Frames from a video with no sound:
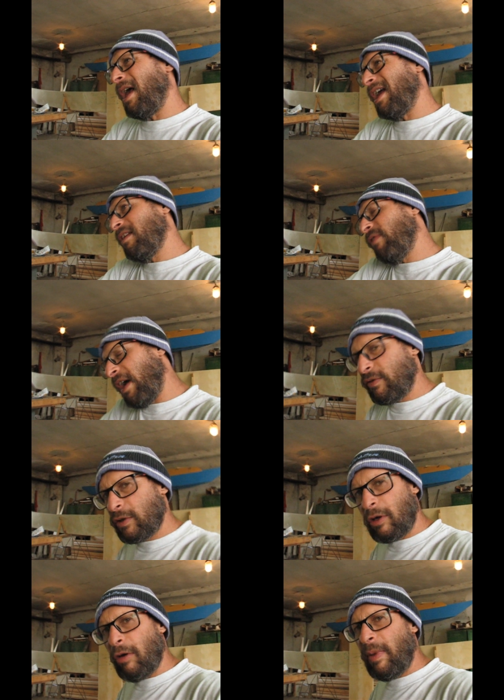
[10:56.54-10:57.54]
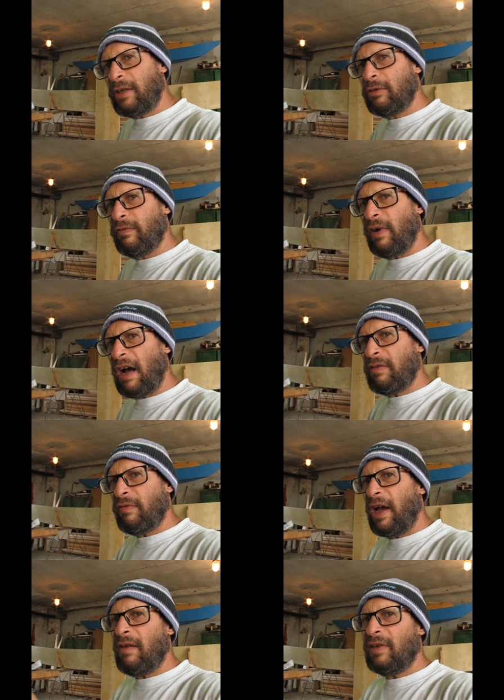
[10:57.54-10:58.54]
And if I have to go back to 5, if
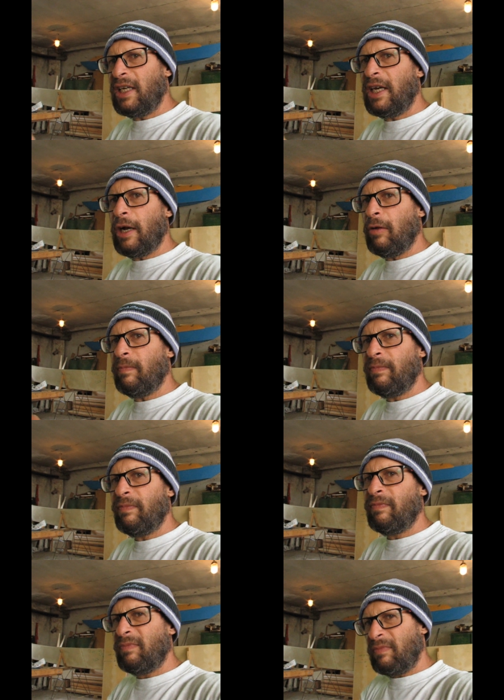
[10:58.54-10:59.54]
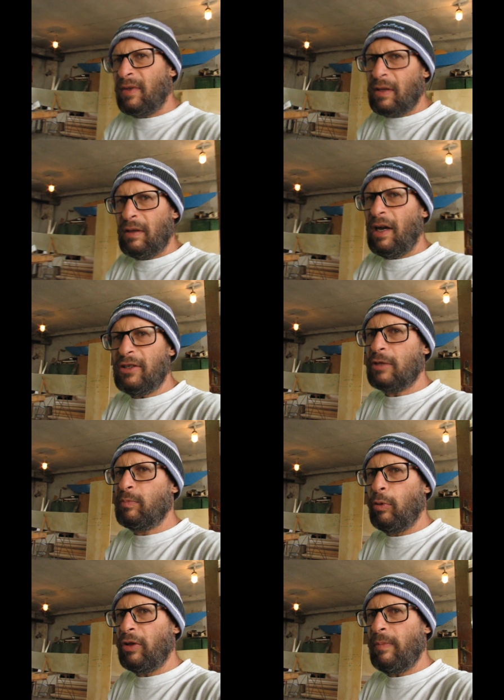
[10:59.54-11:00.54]
I have lee helm, I
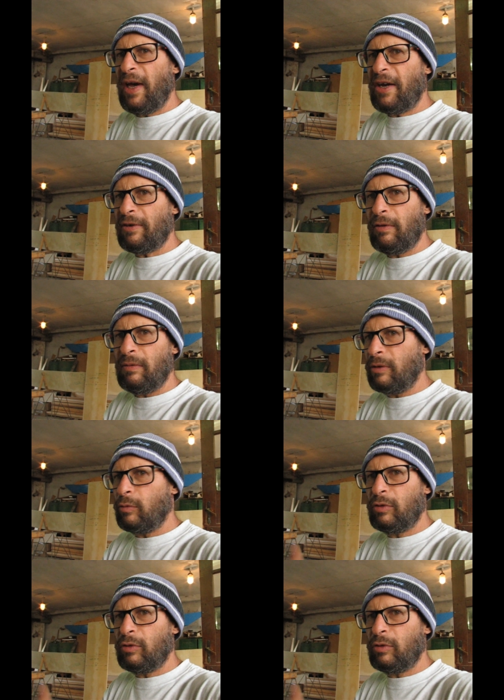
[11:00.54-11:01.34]
just pull the paddle, it